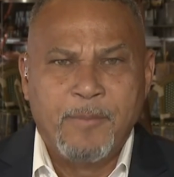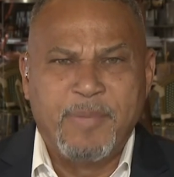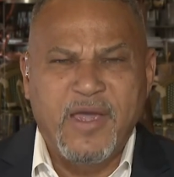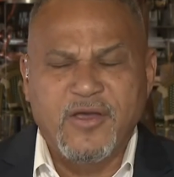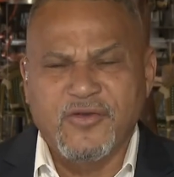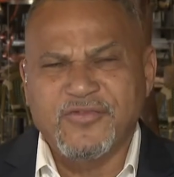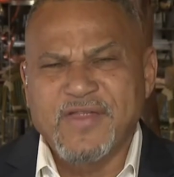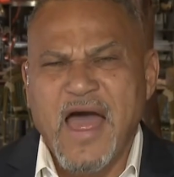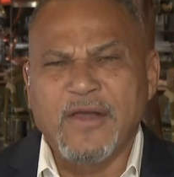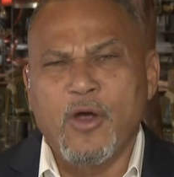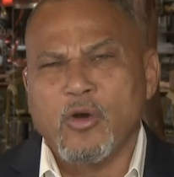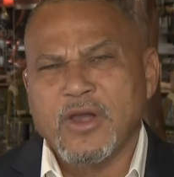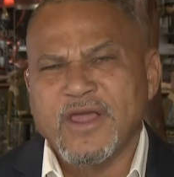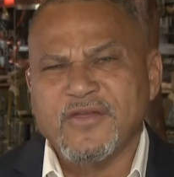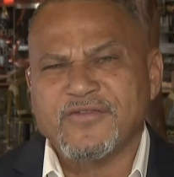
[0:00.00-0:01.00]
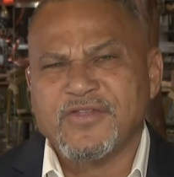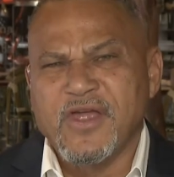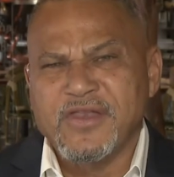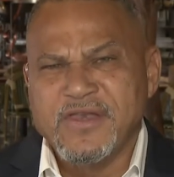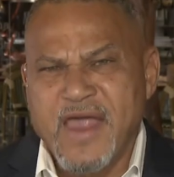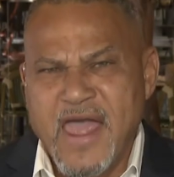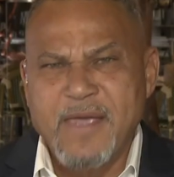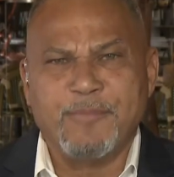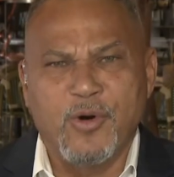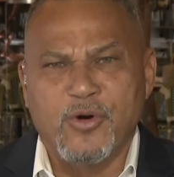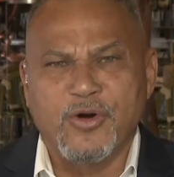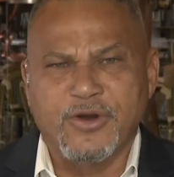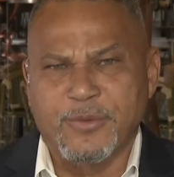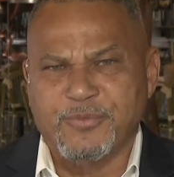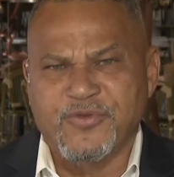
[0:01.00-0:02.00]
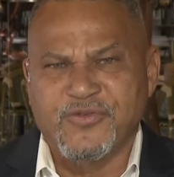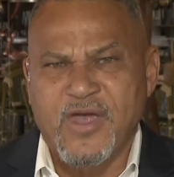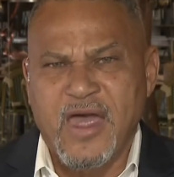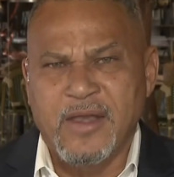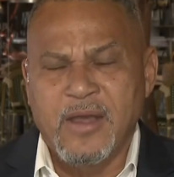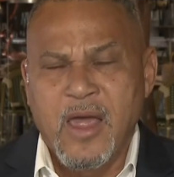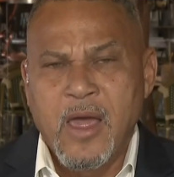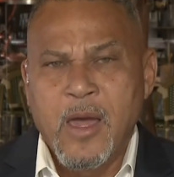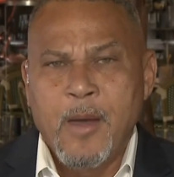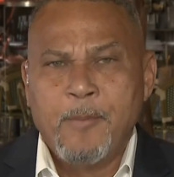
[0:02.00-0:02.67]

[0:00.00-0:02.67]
because not only is the neighborhood upset,